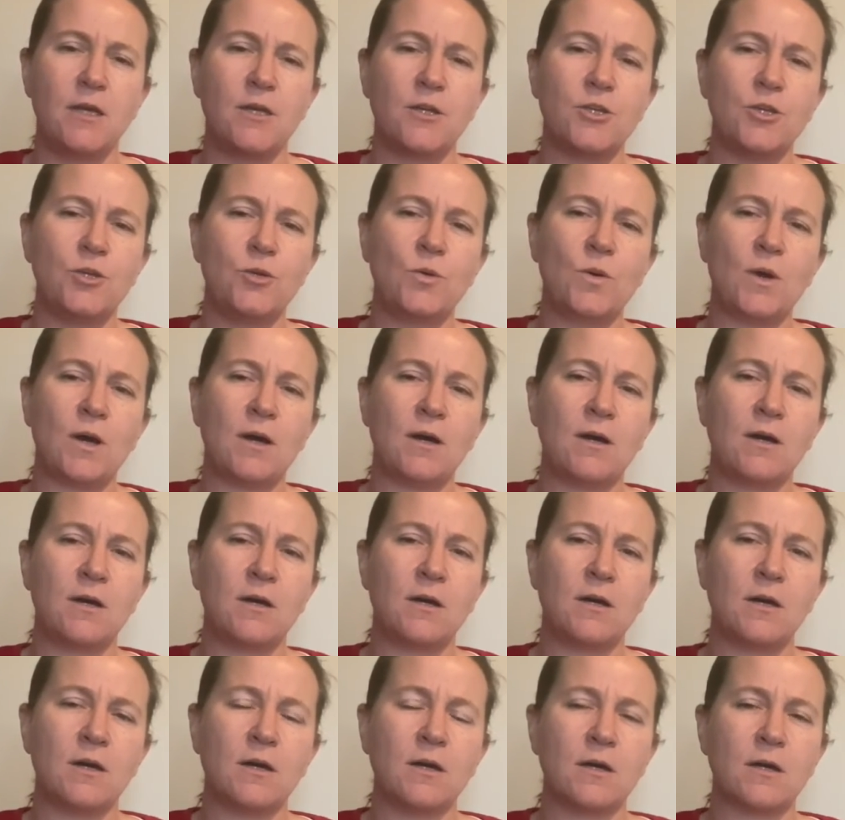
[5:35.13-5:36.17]
you
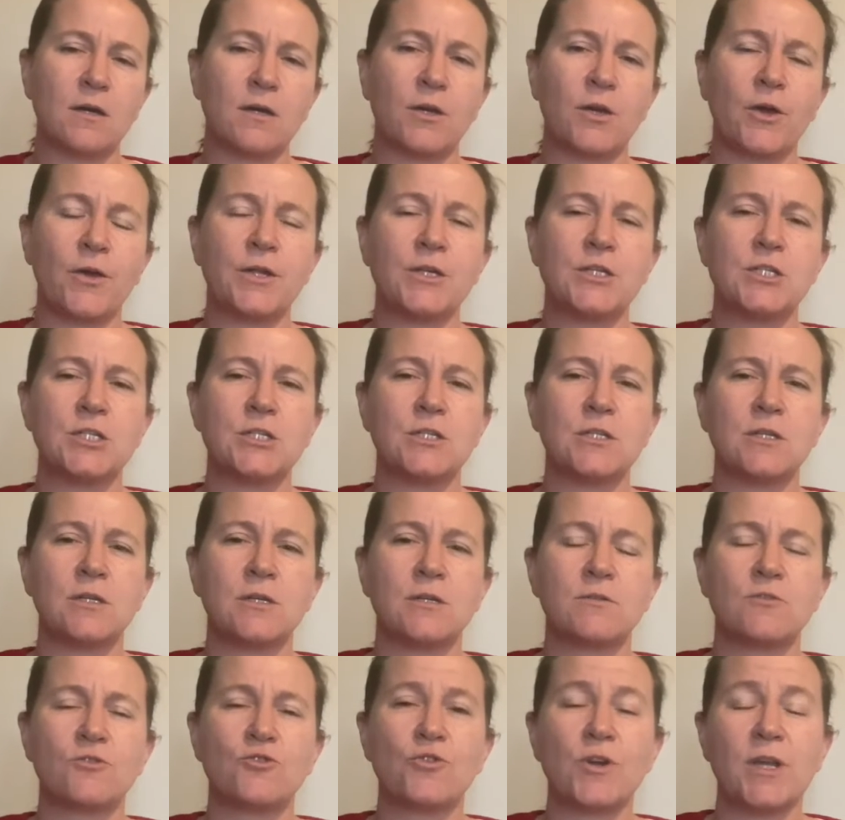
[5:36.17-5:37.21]
are going
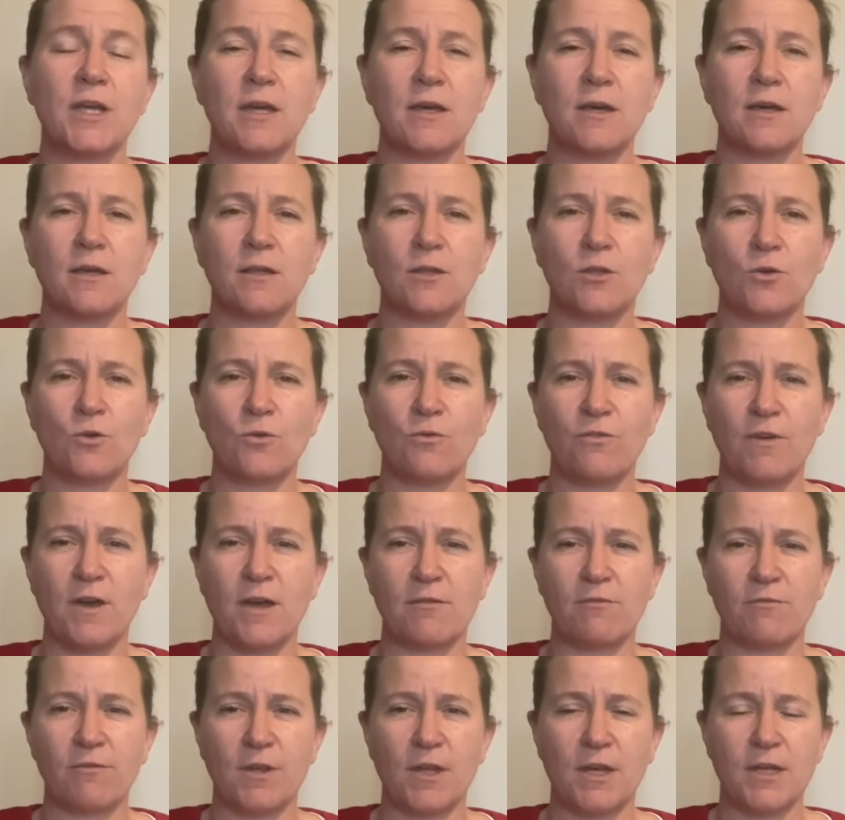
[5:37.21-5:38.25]
to trigger your
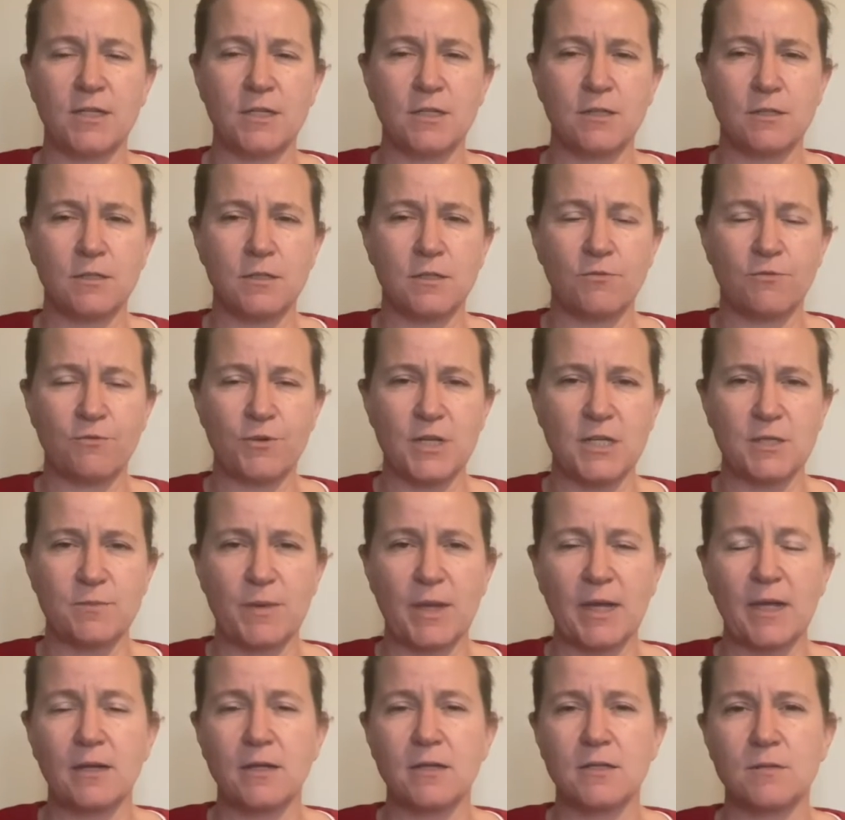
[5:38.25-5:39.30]
fight, flight and freeze
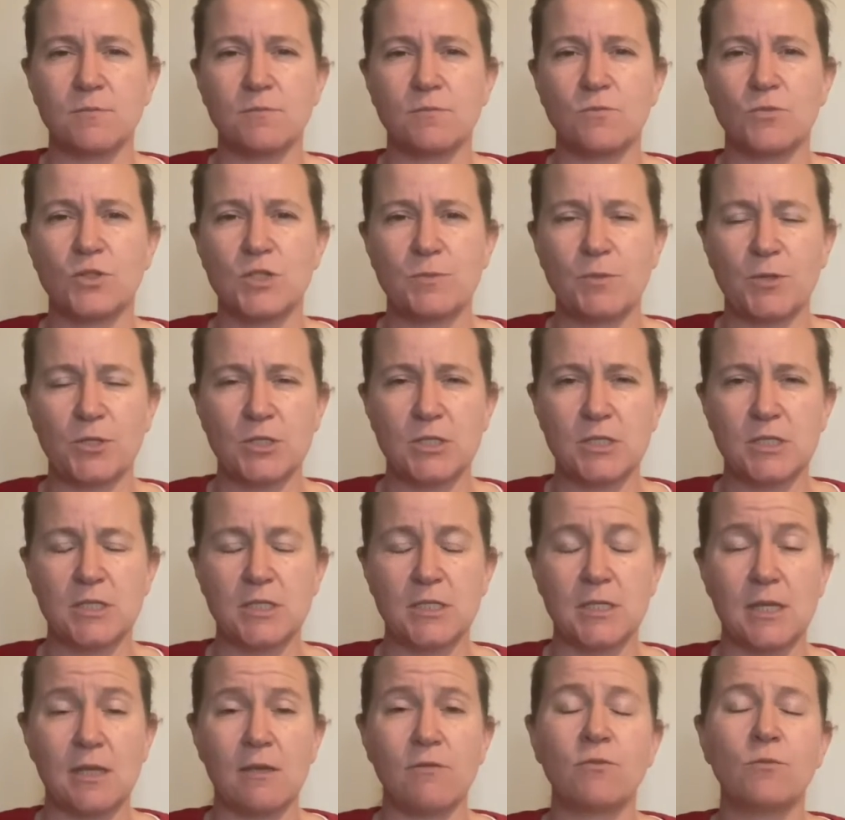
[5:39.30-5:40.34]
mechanism
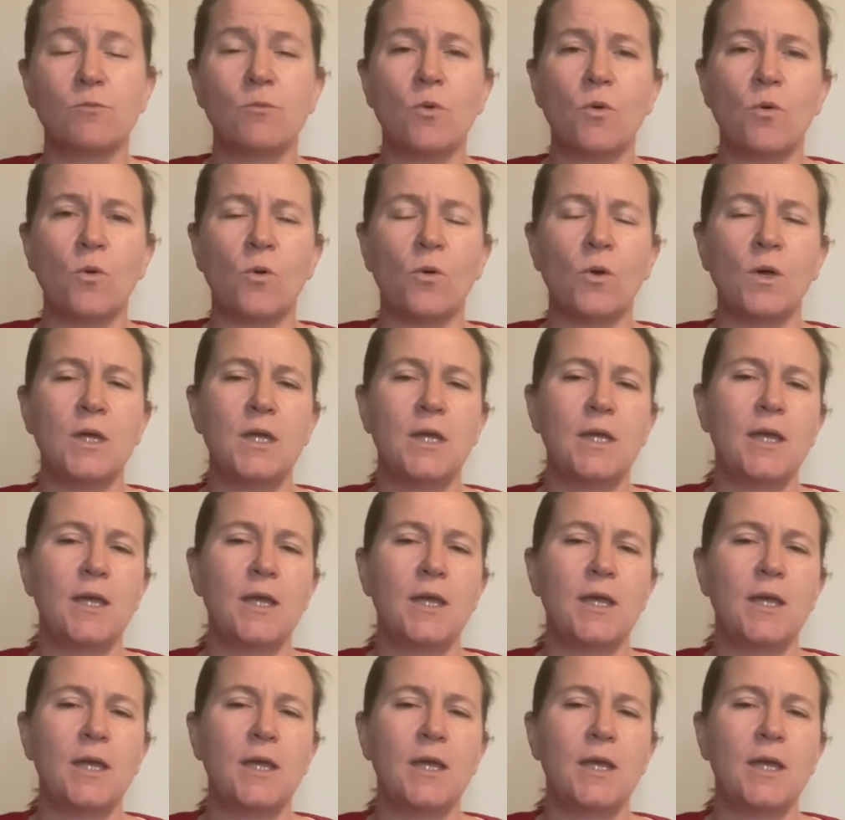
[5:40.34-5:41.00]
responses even more